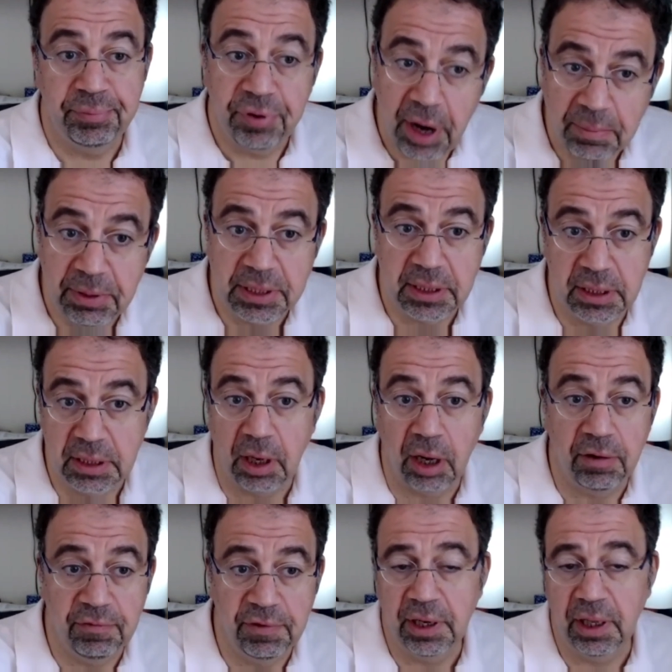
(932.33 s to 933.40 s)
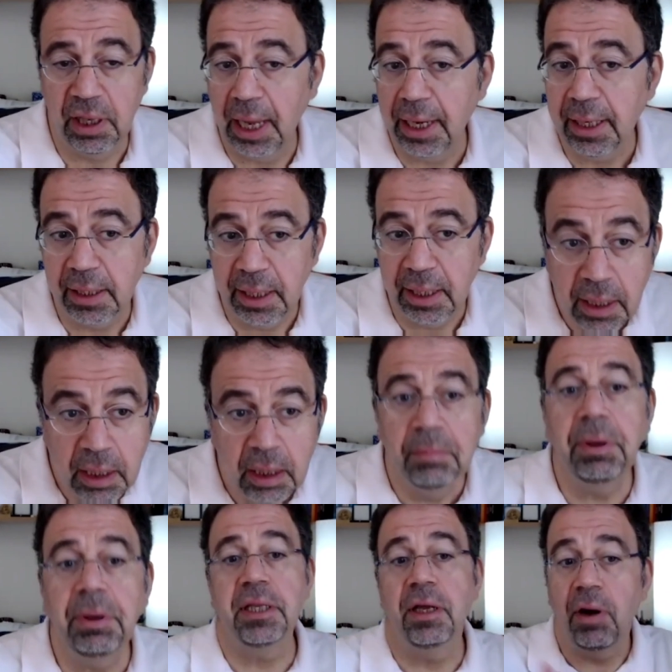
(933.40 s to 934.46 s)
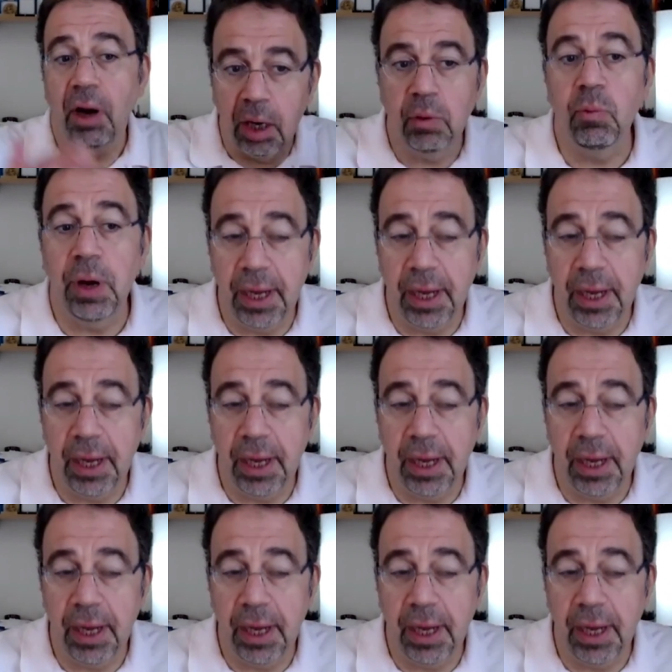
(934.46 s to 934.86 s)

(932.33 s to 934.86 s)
premises are very likely, but there are